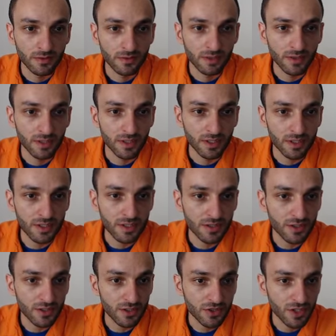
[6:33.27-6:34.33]
Let's
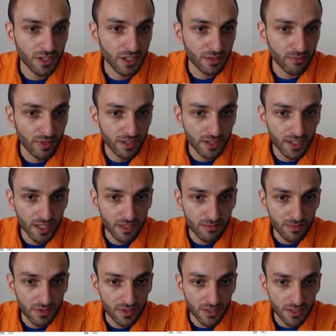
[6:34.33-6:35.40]
start checking my
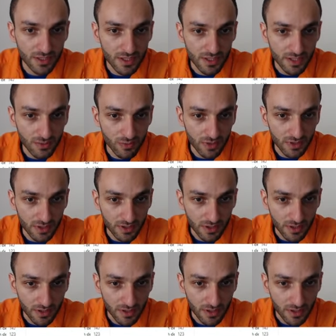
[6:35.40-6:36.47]
games. Let's see what
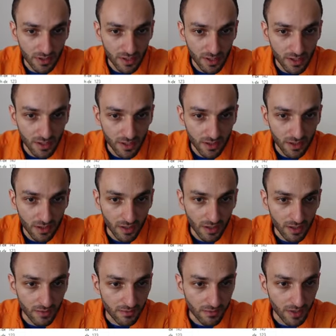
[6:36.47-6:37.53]
I
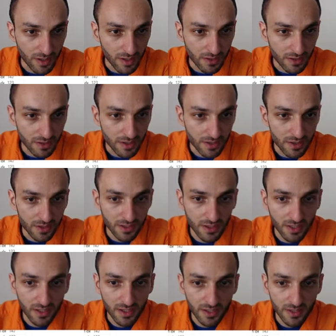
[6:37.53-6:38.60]
have done
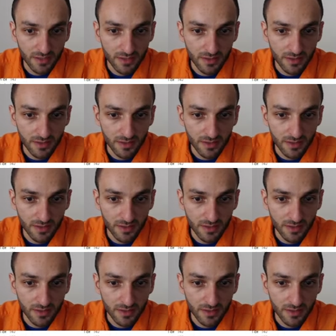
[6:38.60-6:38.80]
yesterday.